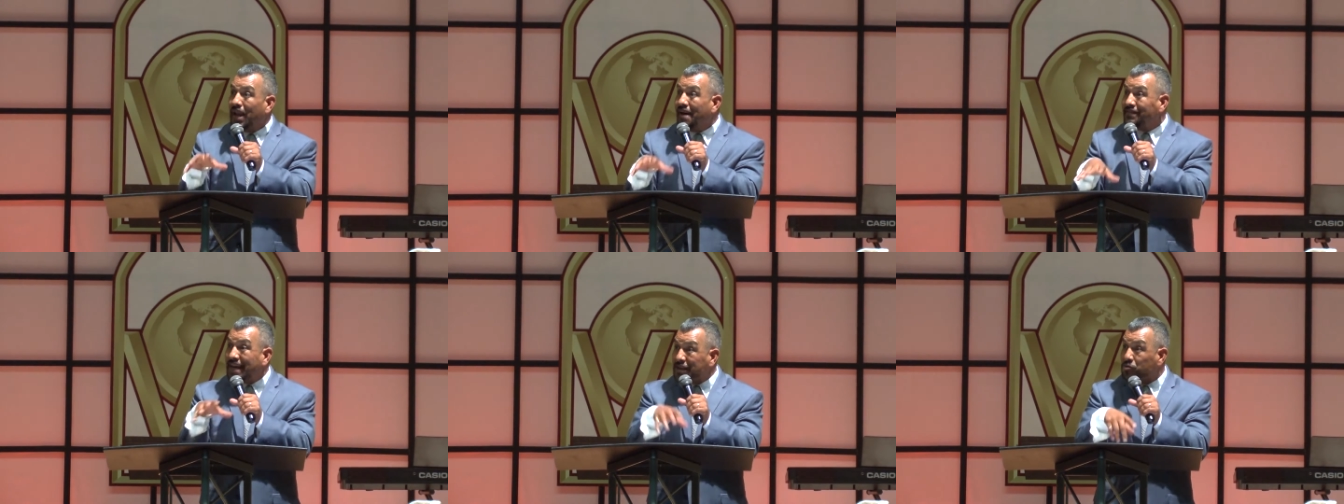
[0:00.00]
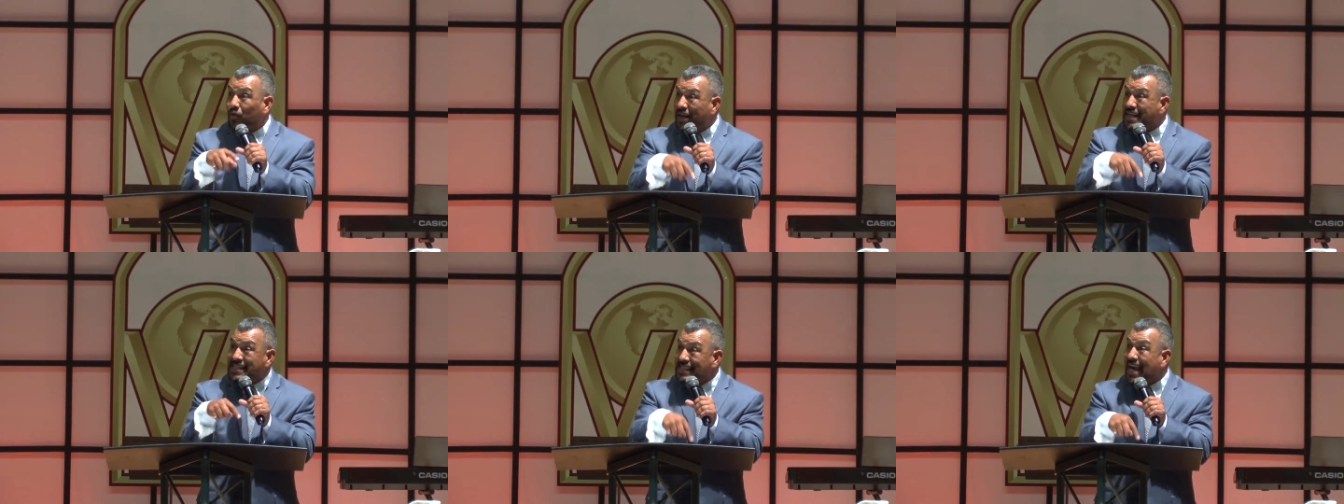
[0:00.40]
life. That's
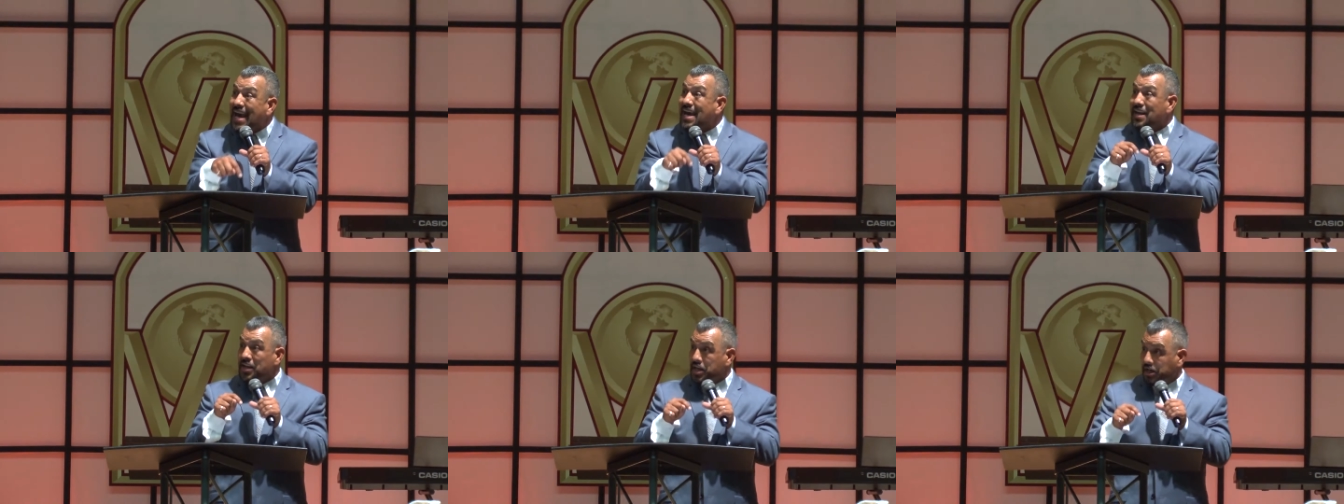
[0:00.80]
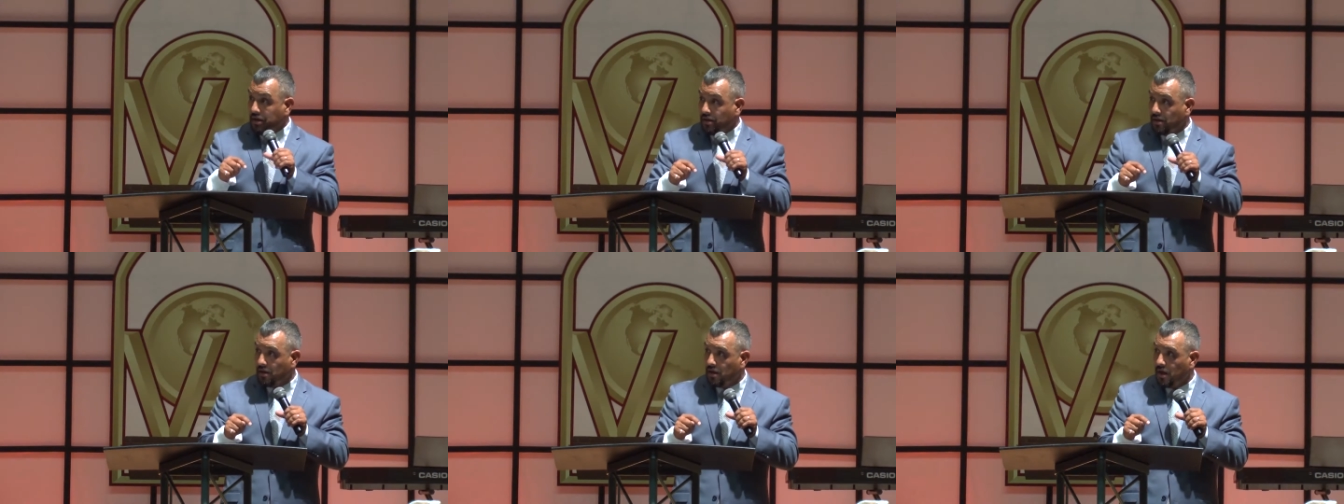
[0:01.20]
what he's saying
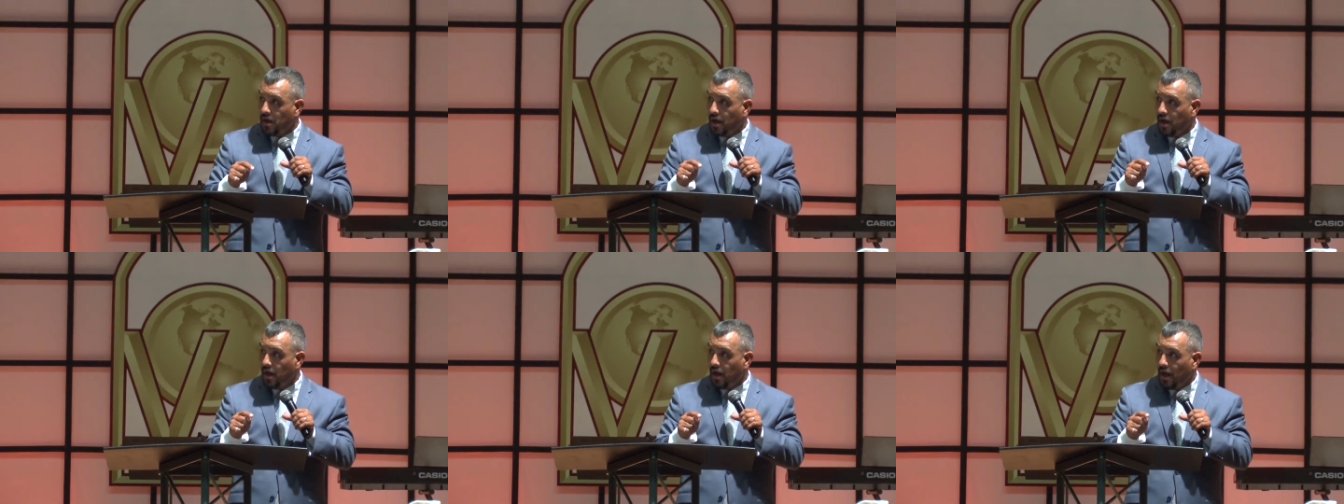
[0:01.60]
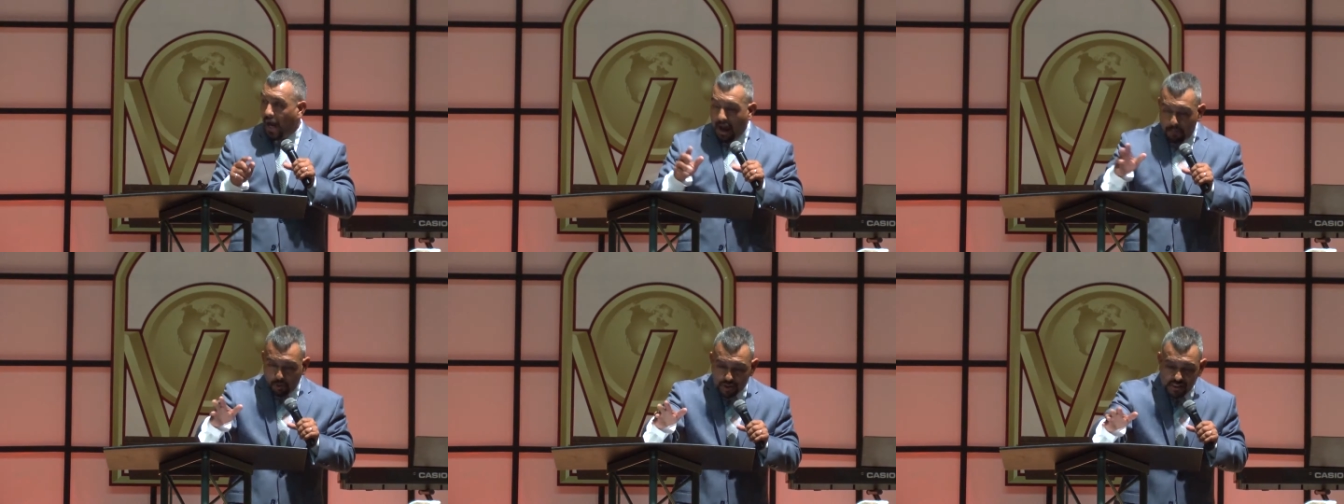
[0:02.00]
here.
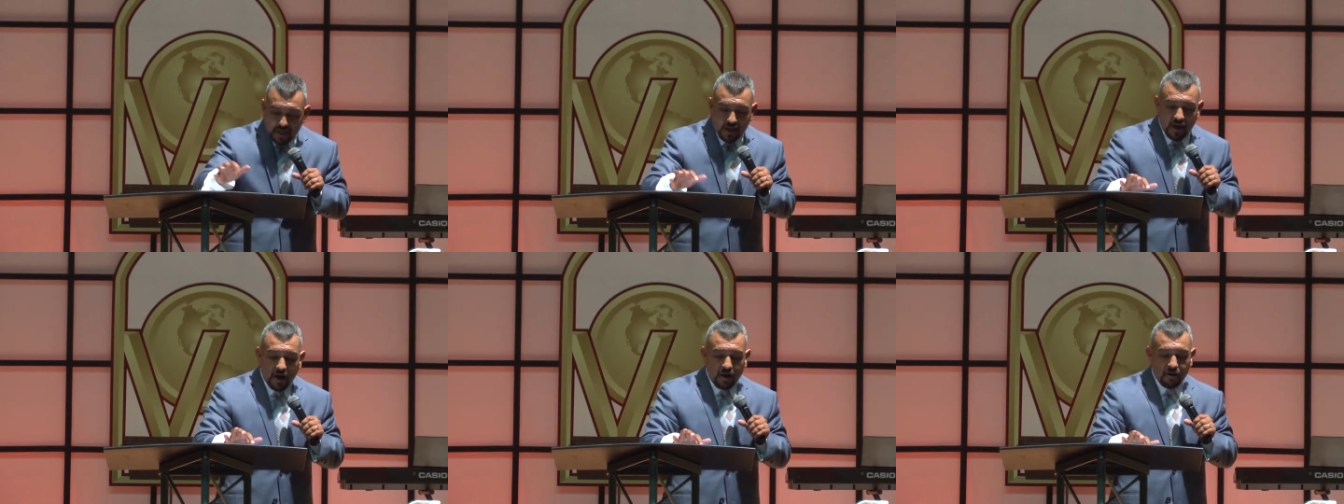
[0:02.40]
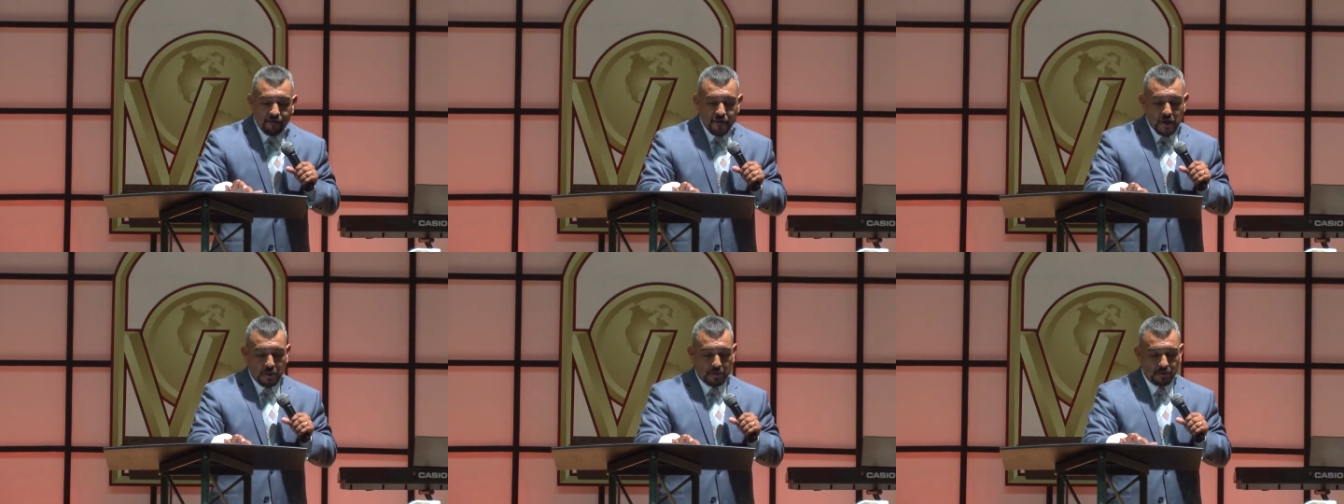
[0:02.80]
I will take care of
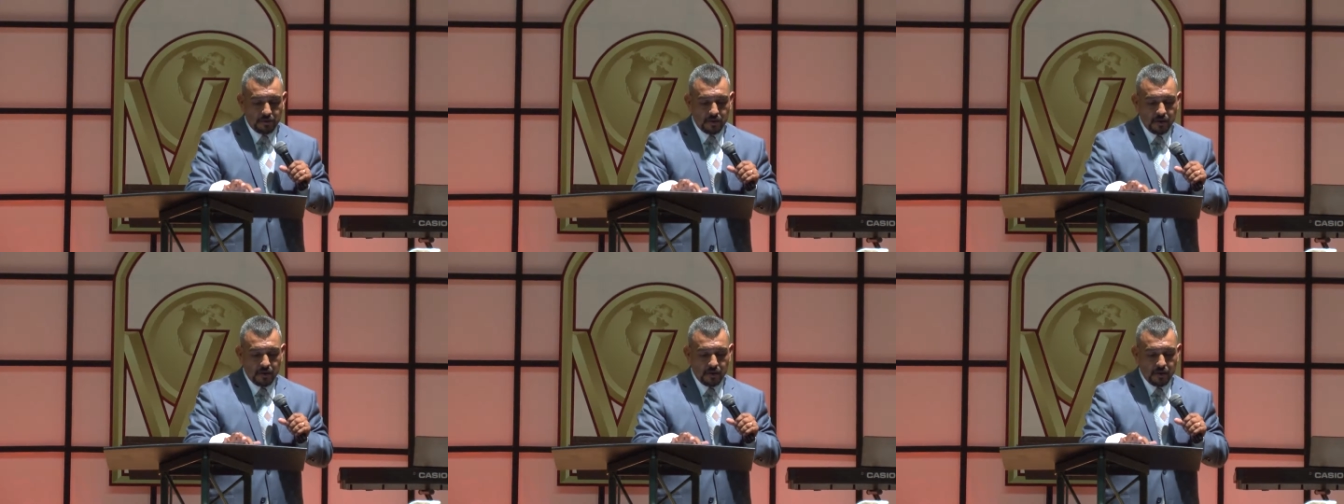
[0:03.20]
you.